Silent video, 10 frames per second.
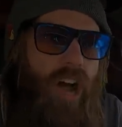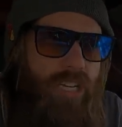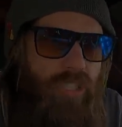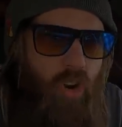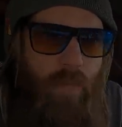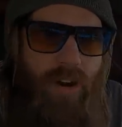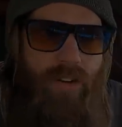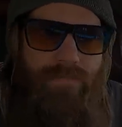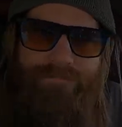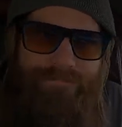
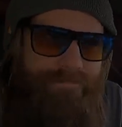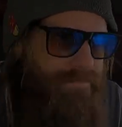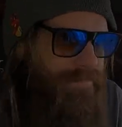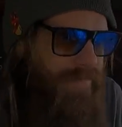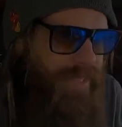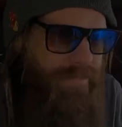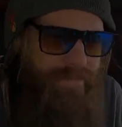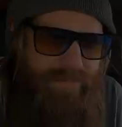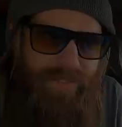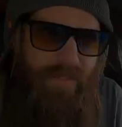October,
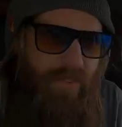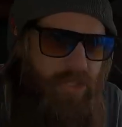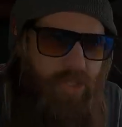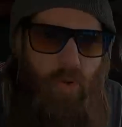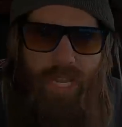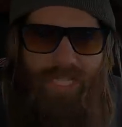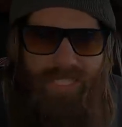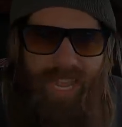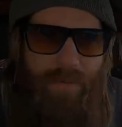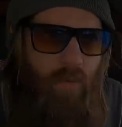the first two
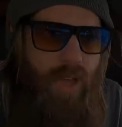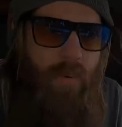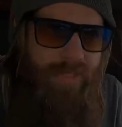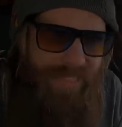weeks came and went with